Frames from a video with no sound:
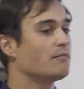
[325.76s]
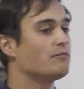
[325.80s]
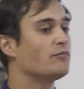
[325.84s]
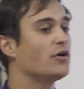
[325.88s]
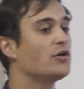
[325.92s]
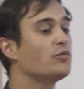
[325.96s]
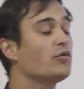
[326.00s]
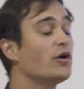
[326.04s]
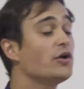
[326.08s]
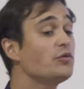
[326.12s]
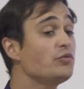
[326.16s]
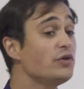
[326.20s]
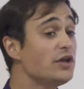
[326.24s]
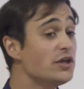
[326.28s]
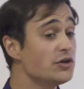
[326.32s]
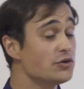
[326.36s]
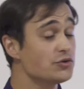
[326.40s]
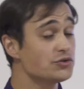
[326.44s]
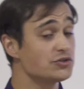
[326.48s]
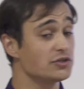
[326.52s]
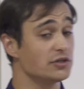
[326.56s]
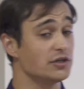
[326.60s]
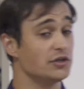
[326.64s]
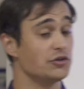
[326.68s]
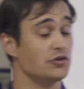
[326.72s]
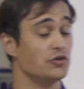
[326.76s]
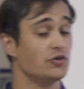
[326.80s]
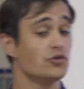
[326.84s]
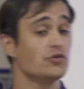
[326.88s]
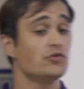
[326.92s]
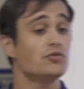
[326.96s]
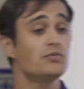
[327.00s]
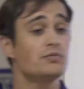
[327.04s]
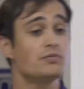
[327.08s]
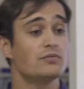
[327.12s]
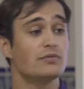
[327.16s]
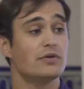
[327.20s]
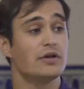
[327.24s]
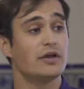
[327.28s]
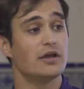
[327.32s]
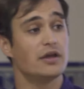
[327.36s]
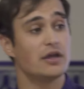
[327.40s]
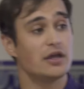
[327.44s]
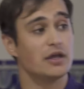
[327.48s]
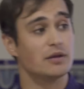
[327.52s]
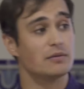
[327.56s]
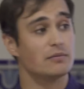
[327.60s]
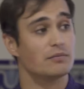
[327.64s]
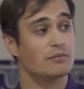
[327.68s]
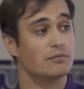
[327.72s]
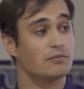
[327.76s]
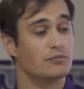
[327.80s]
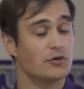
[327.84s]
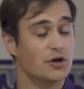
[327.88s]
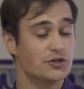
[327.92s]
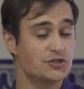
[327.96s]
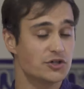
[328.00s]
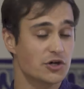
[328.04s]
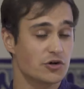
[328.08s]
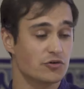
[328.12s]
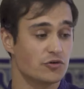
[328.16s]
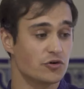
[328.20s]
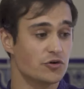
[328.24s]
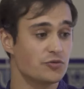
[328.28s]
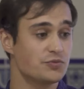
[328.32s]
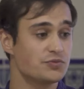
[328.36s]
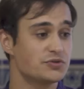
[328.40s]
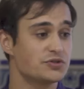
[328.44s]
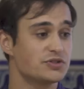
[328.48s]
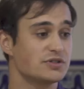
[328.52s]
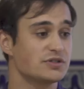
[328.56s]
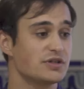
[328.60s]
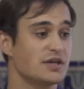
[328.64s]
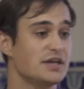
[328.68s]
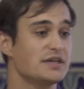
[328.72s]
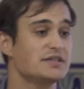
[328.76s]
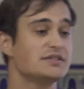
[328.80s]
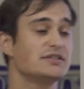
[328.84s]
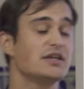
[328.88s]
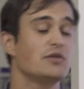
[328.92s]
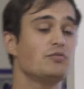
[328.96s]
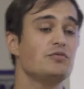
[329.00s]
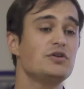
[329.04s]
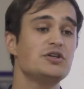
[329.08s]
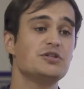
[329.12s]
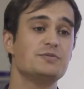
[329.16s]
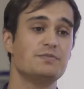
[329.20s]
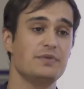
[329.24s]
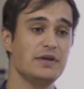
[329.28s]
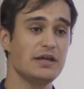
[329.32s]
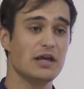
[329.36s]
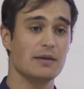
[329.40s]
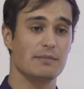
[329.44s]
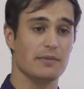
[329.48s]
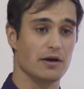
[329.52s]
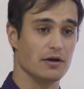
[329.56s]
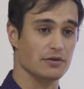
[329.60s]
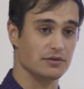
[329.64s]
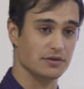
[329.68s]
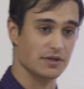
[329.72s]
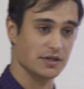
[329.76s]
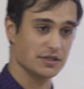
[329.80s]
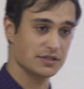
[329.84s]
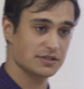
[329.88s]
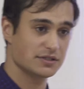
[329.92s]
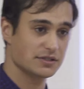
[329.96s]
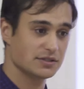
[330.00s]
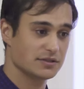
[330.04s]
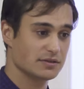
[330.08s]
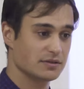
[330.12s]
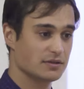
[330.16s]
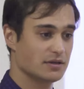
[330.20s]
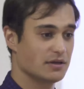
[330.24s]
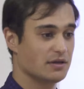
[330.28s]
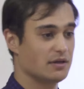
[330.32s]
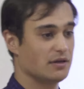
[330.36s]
But what we usually do in project groups is that we speak about this,